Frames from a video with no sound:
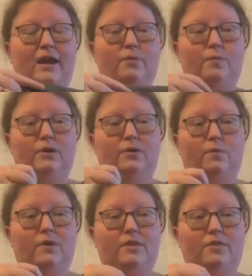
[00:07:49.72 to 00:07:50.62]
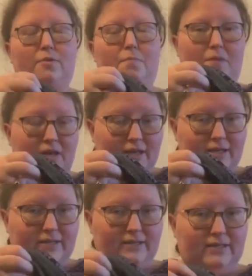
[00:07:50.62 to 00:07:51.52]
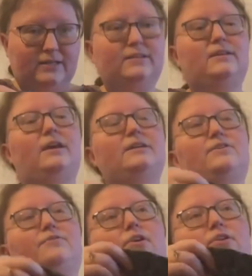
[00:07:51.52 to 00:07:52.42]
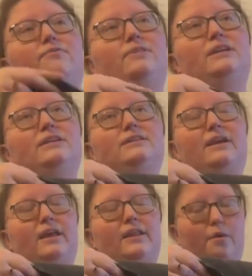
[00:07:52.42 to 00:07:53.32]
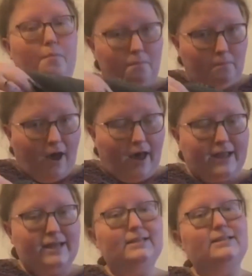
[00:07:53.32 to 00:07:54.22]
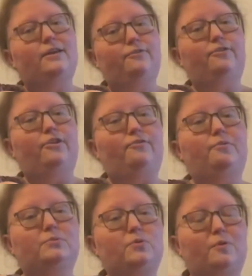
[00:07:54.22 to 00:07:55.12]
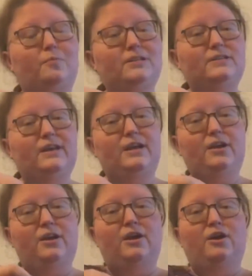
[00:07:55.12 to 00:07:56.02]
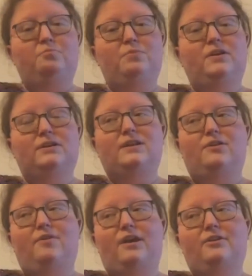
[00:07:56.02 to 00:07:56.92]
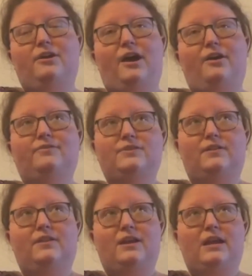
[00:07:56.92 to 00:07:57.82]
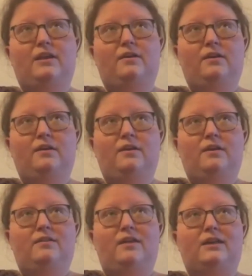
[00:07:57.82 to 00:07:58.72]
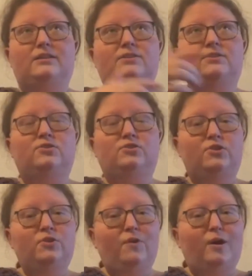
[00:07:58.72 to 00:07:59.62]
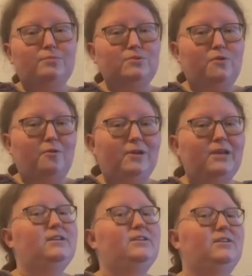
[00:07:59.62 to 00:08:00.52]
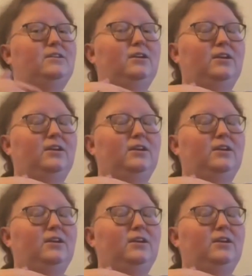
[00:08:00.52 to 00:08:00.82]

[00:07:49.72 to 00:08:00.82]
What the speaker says: I went with the biggest size of all of these and the highest level of absorbency, because I'd rather have something that's too absorbent